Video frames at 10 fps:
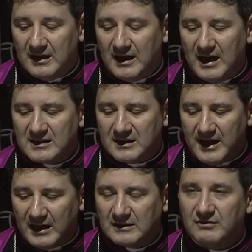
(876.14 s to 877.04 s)
as an
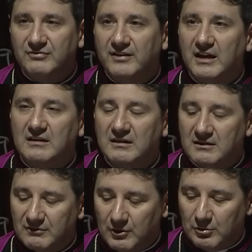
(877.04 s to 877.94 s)
act of faith and
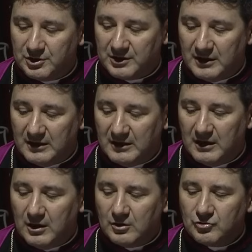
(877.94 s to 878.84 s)
devotion
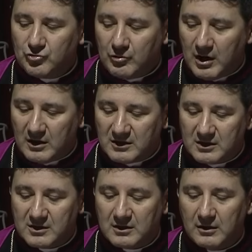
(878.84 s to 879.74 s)
draws
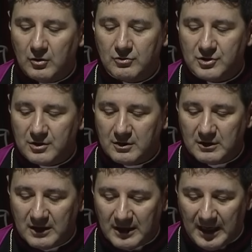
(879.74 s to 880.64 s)
us closer
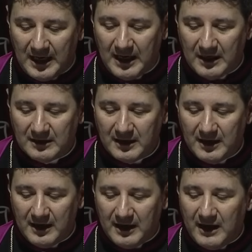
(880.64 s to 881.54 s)
to God
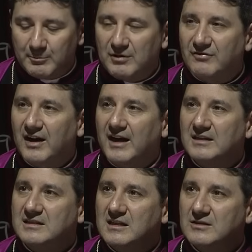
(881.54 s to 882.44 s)
and
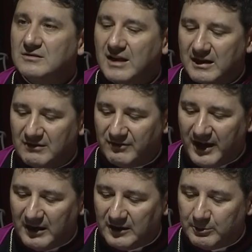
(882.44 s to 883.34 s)
provides us with that
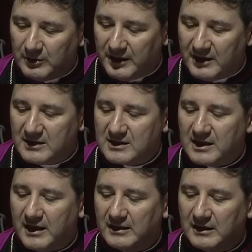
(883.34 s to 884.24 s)
invaluable
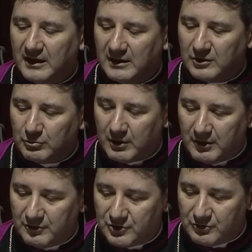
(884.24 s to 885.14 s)
insight into our
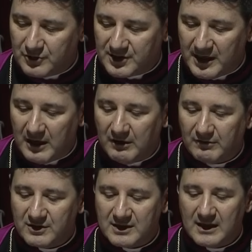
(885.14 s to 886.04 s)
true
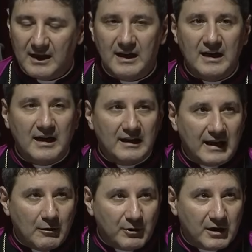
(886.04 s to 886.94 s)
selves,
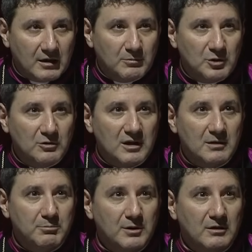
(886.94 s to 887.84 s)
allowing community
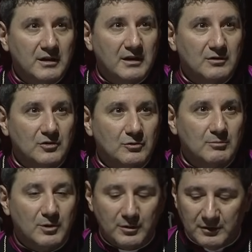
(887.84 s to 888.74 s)
building to
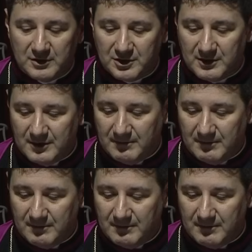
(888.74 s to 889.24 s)
emerge.